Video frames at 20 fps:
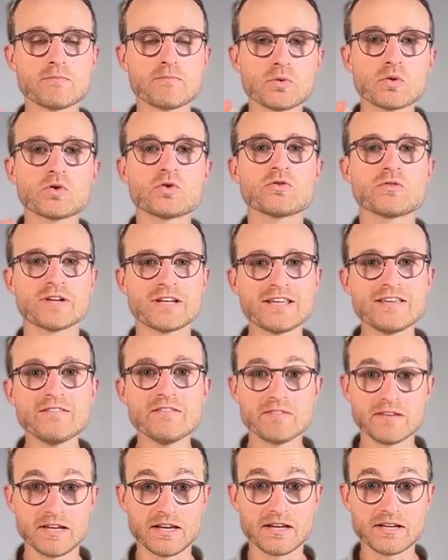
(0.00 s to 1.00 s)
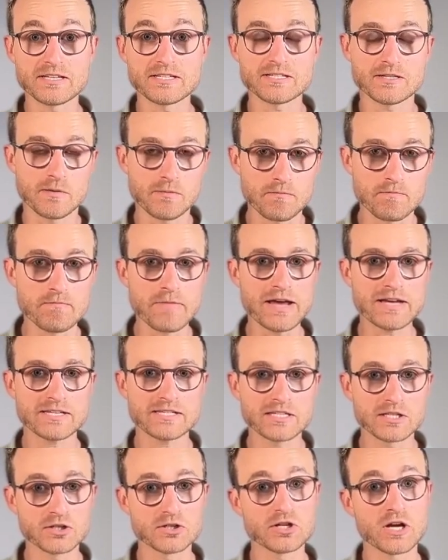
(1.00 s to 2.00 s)
previous
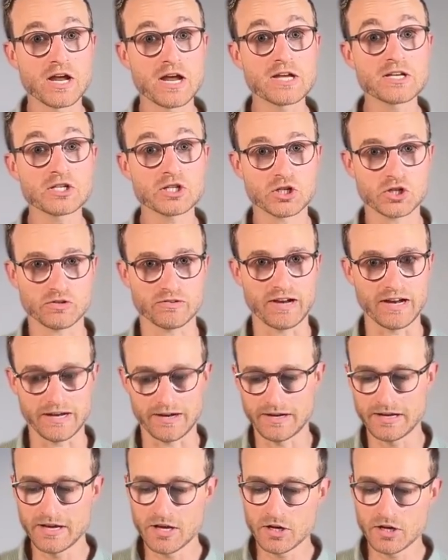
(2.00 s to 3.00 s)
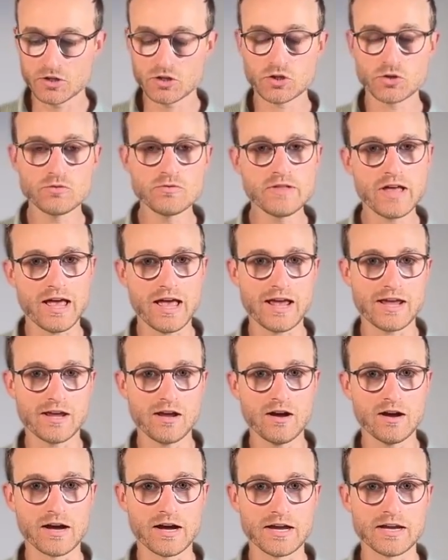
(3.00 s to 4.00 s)
message history to the
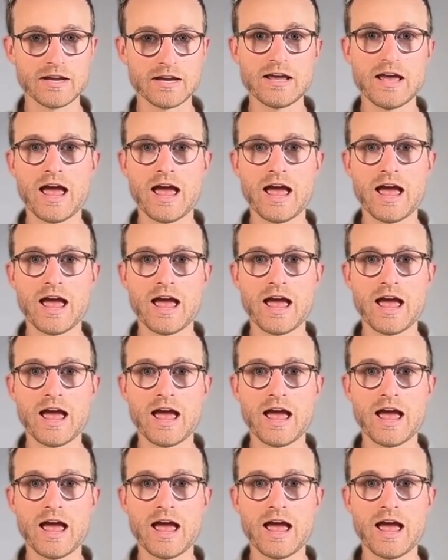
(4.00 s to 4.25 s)
AI.